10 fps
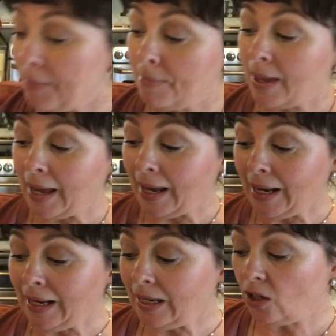
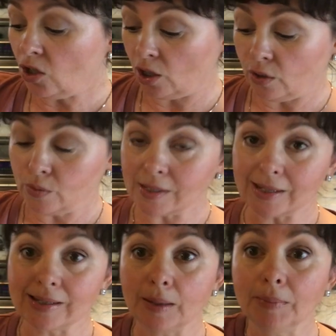may use
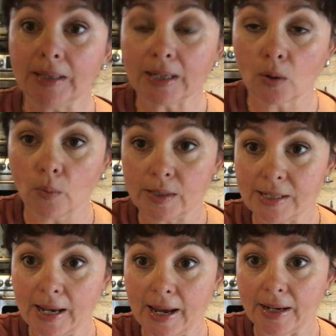some
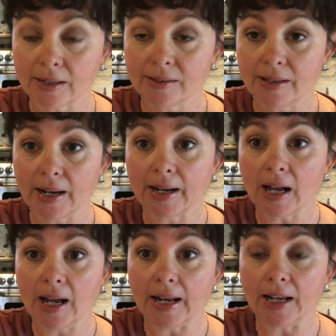Liquitex that I
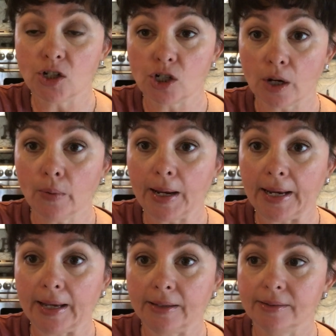got at
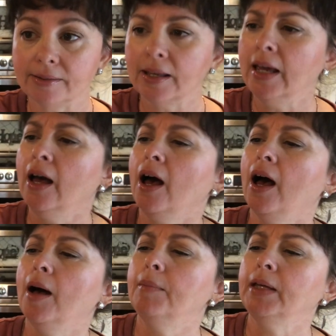Joann's.
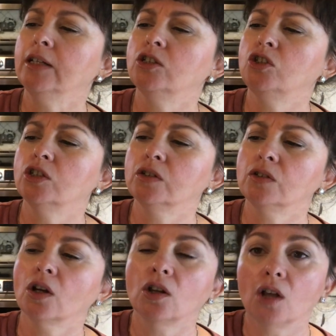Um, it's just
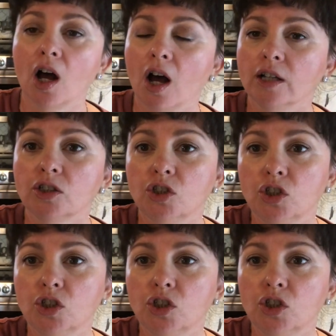the gloss